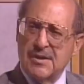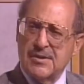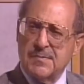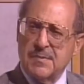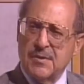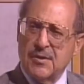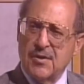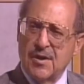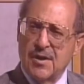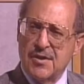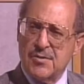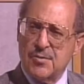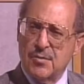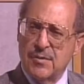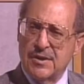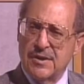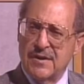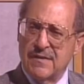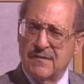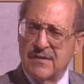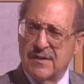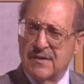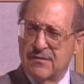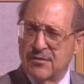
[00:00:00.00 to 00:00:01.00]
because we
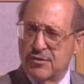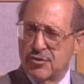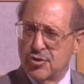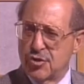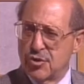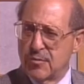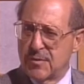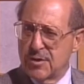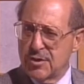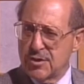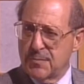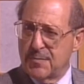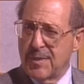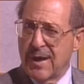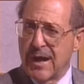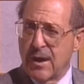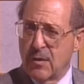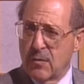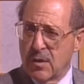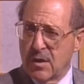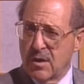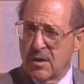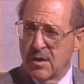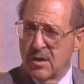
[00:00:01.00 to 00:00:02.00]
have given too much
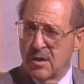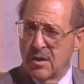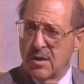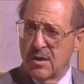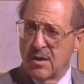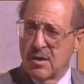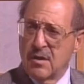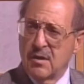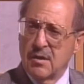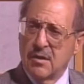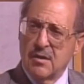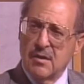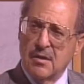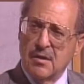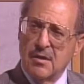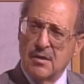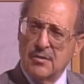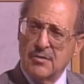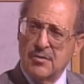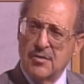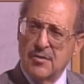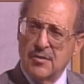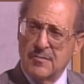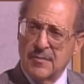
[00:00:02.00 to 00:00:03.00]
power
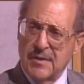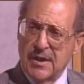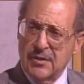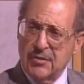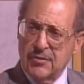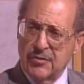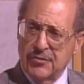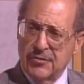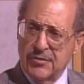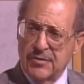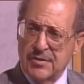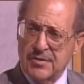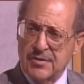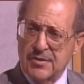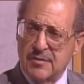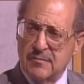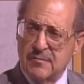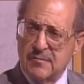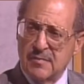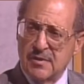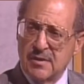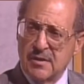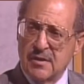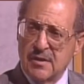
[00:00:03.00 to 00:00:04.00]
to the medical
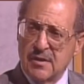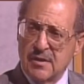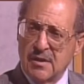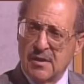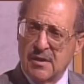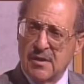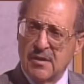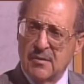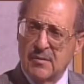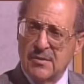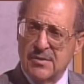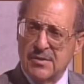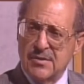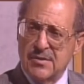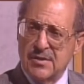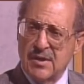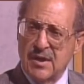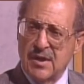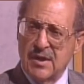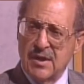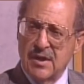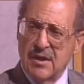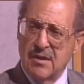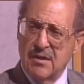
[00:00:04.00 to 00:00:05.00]
system. We
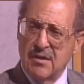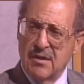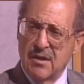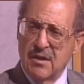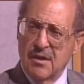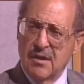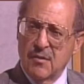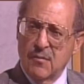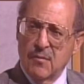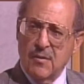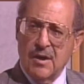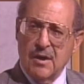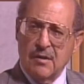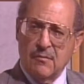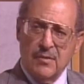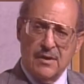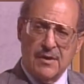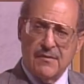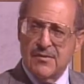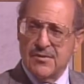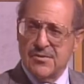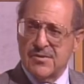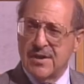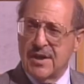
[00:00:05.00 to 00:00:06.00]
say, well,
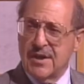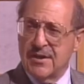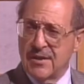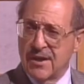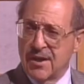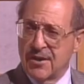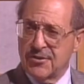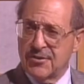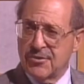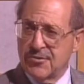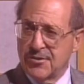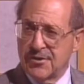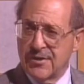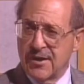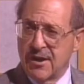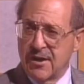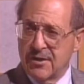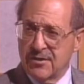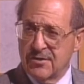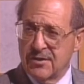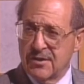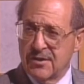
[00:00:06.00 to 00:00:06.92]
whatever you say, doc, you're the doctor.